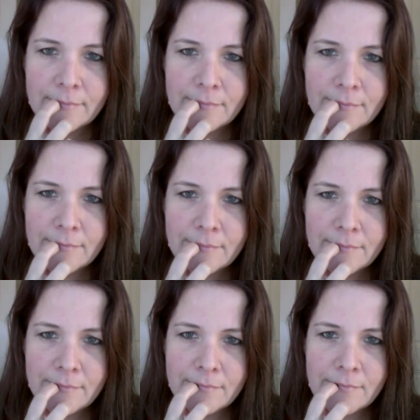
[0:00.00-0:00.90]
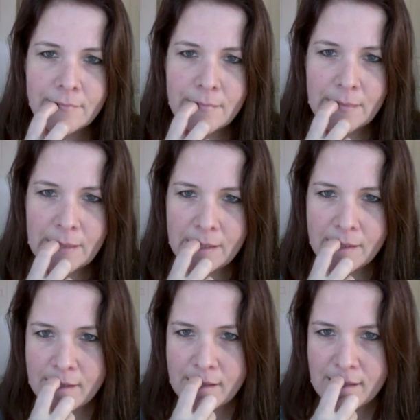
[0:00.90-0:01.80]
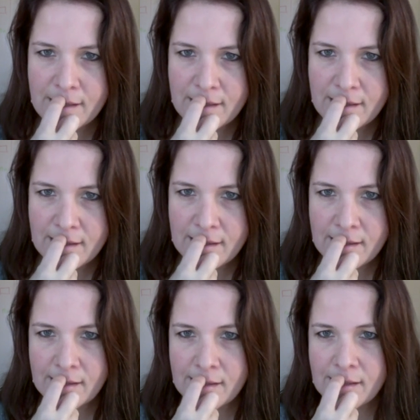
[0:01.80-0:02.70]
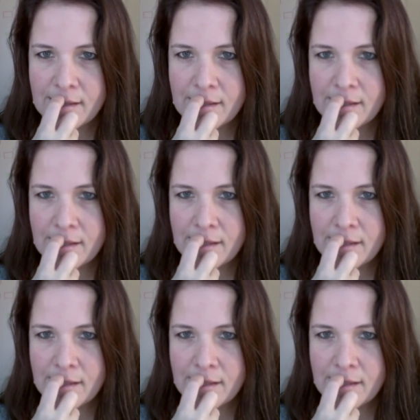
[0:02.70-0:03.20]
[no speech]